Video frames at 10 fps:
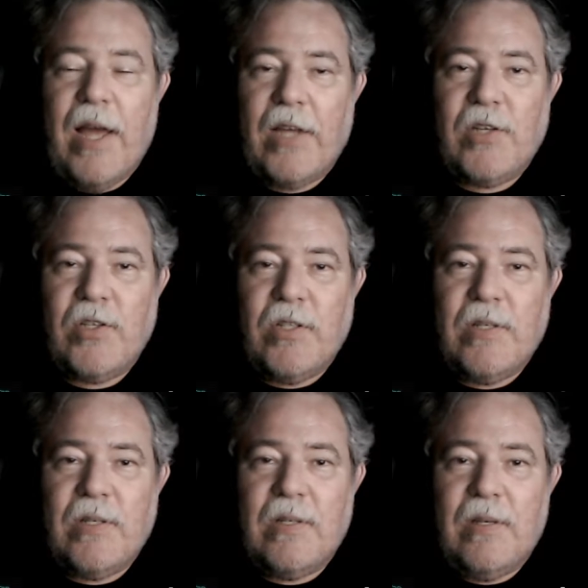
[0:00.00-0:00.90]

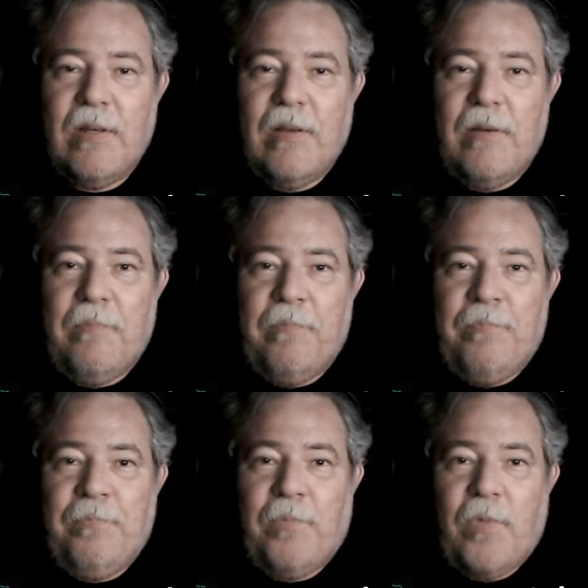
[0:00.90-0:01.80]
actions.
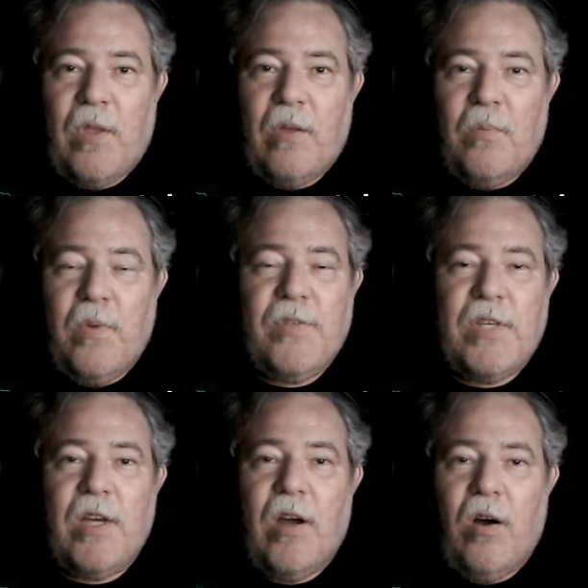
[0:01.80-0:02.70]
We
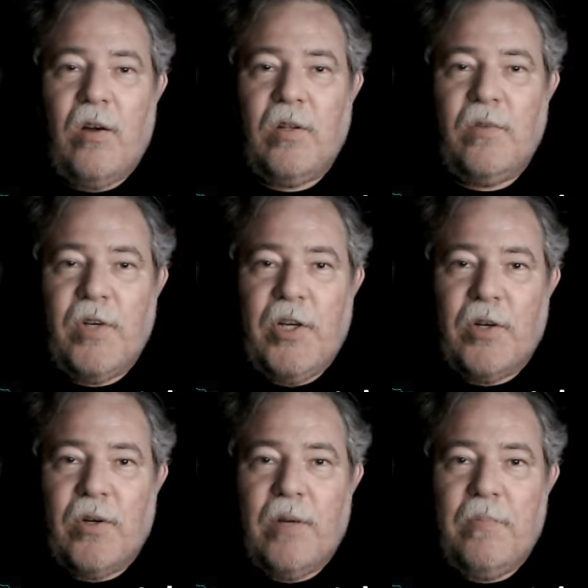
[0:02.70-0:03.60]
see it all over
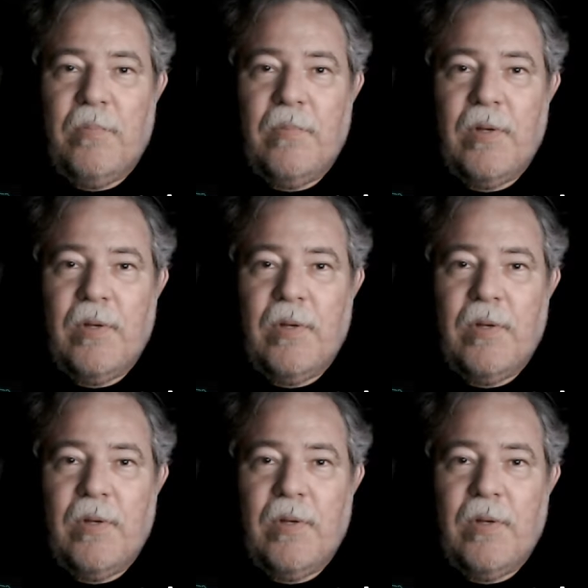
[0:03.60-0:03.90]
Europe.